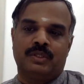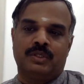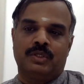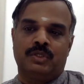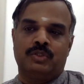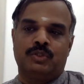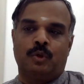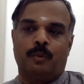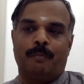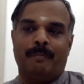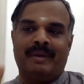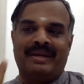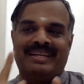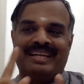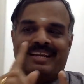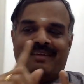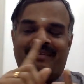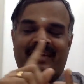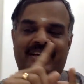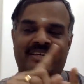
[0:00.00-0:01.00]
So
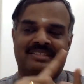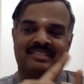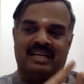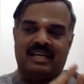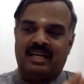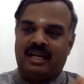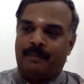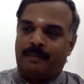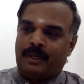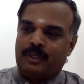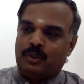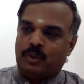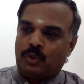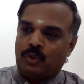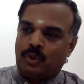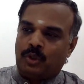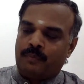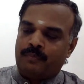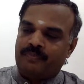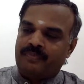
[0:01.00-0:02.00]
material variance nalla
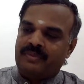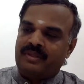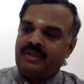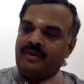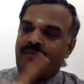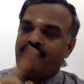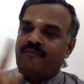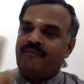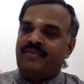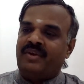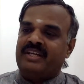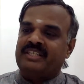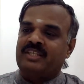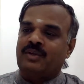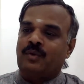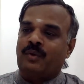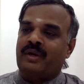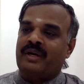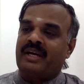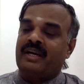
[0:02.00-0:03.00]
paathungo, fixed
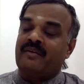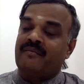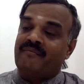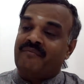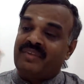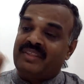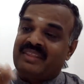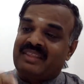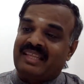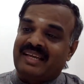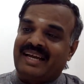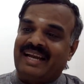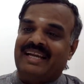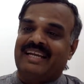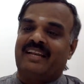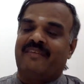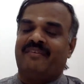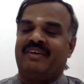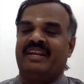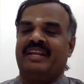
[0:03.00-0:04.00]
overhead with the
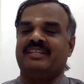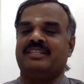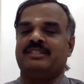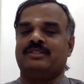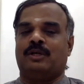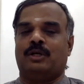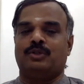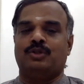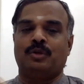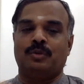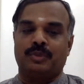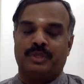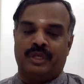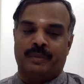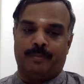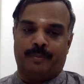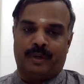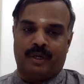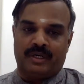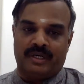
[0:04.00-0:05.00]
calendar variance is also
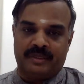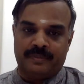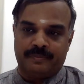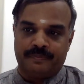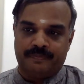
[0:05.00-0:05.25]
important.